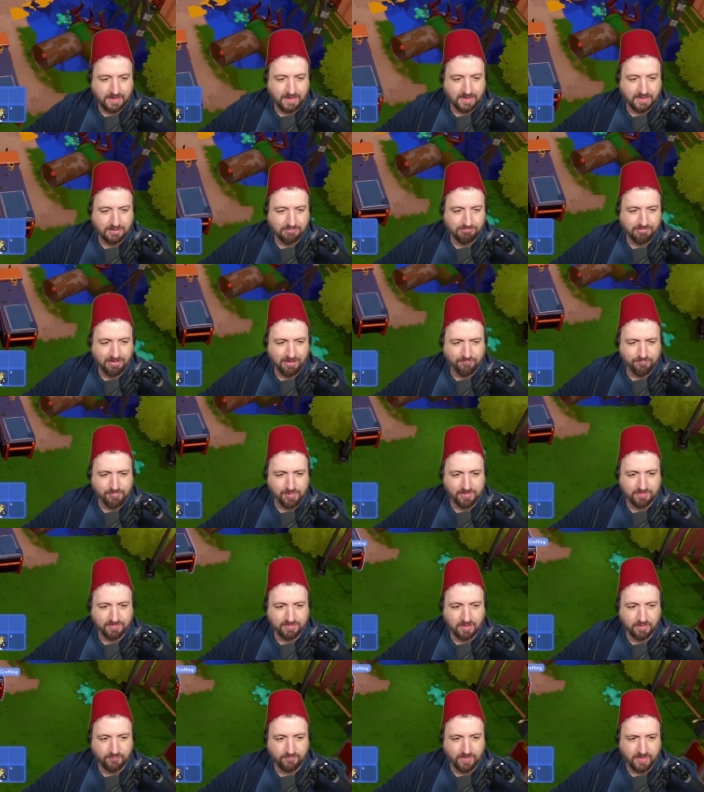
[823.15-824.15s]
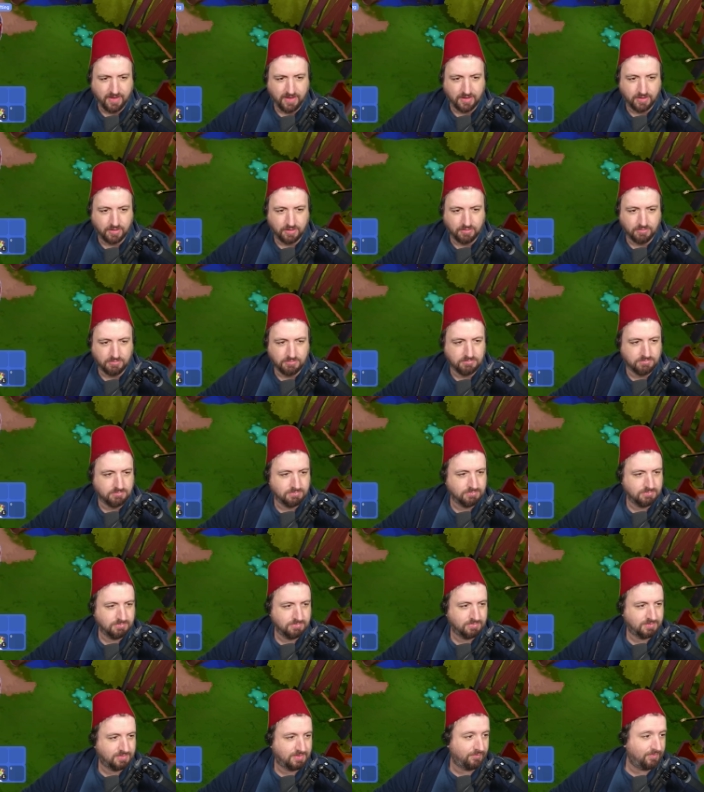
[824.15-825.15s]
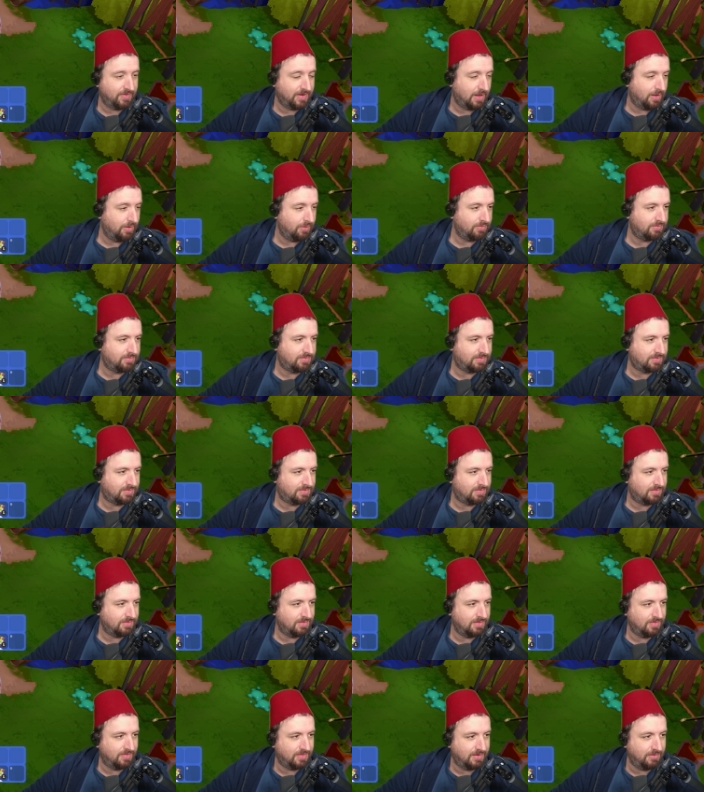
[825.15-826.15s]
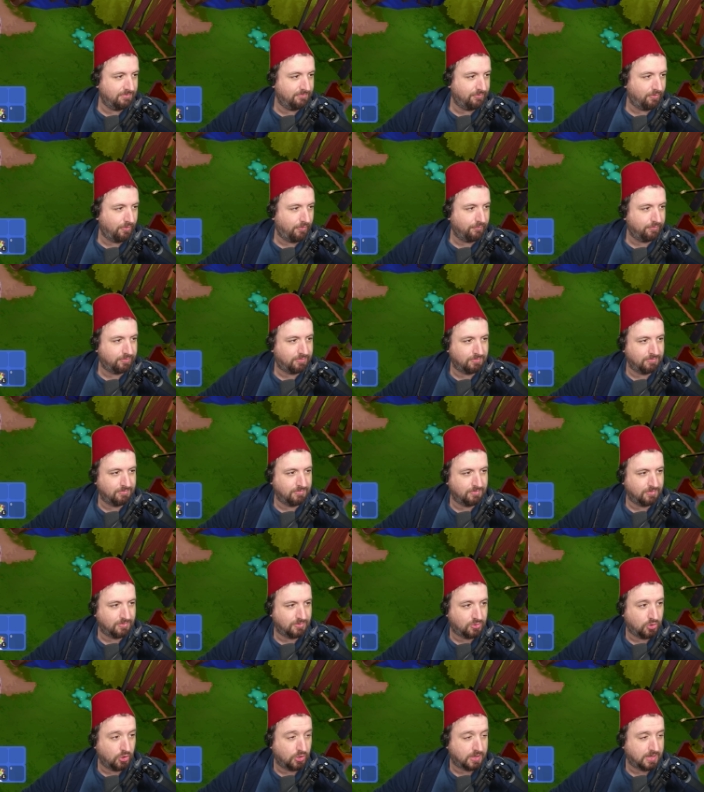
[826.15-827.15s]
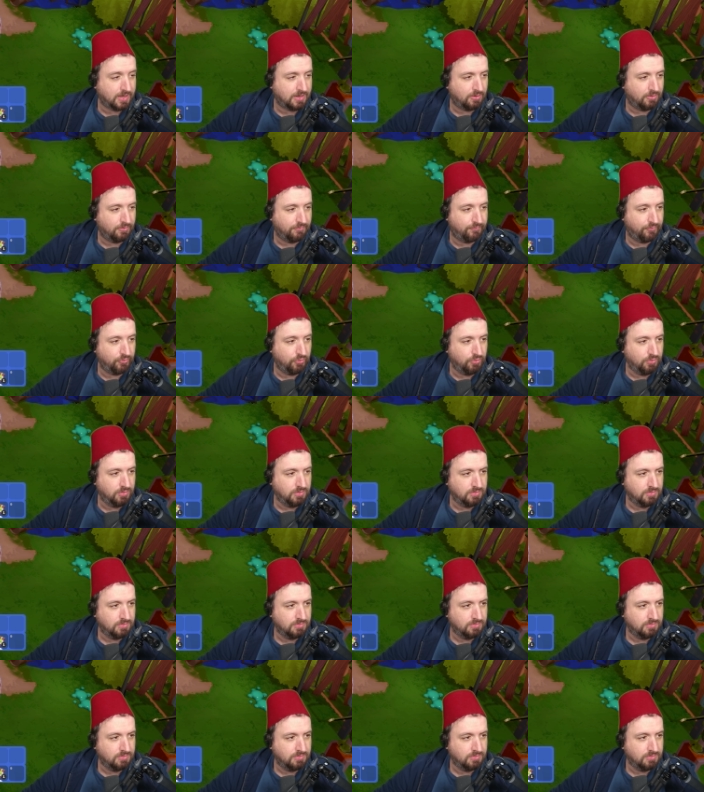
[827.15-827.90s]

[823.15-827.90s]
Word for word: I craft myself, I don't know, something else that involves cooking or food?